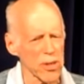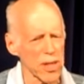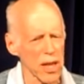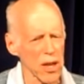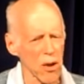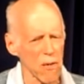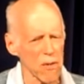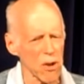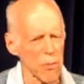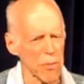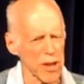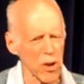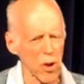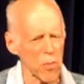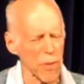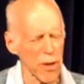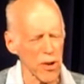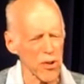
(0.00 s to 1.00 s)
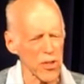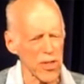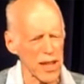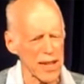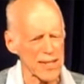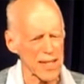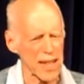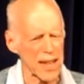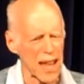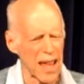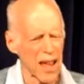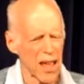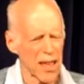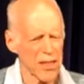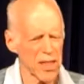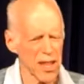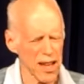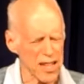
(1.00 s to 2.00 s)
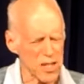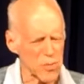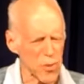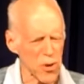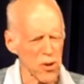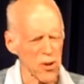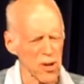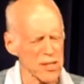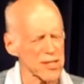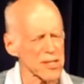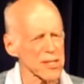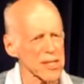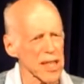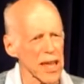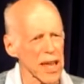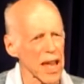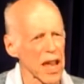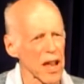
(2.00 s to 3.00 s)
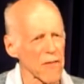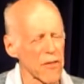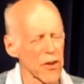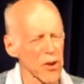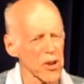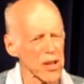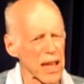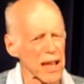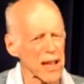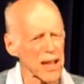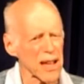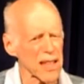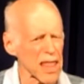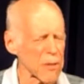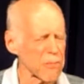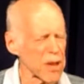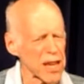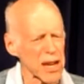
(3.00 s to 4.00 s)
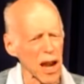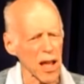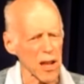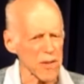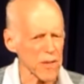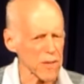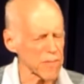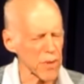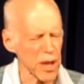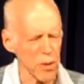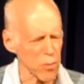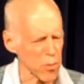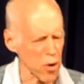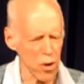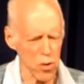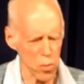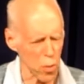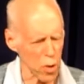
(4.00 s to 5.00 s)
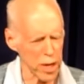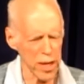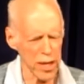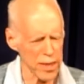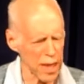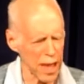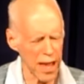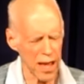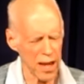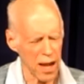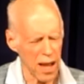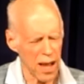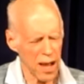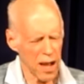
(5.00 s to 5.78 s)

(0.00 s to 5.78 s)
They go into bigger and better things, and the experiences they have here, yeah, they may not make Broadway and that,